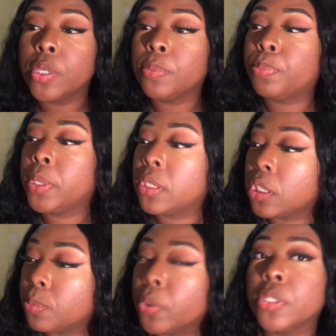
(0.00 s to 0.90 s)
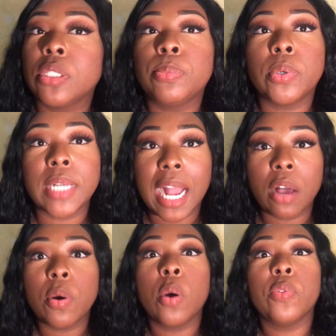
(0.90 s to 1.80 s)
gonna put the smorgasbord
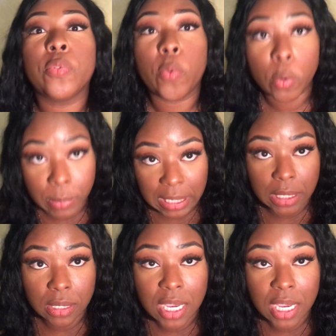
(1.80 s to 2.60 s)
out for me.